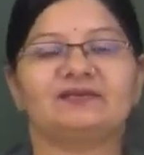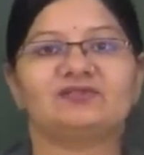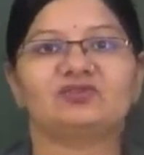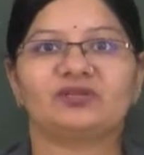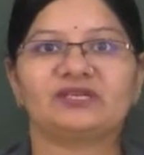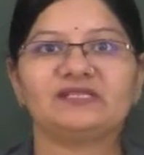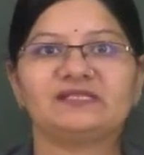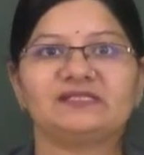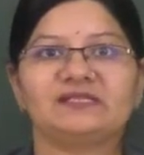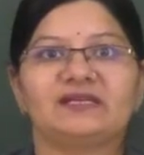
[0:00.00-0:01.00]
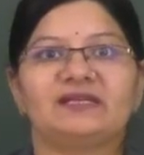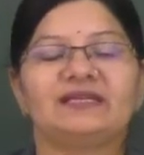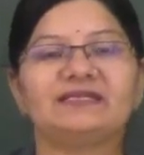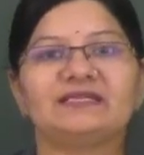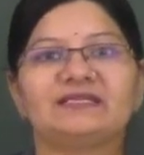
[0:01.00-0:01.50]
So kids,
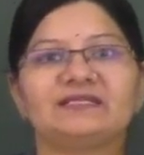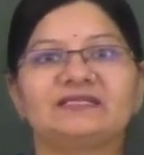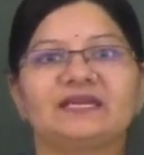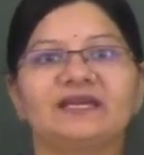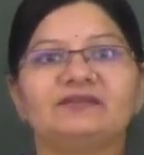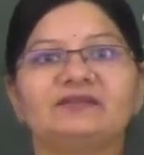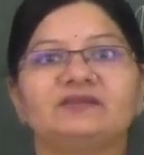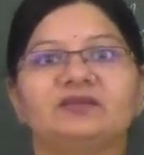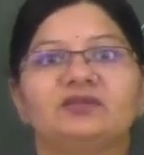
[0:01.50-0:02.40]
let's understand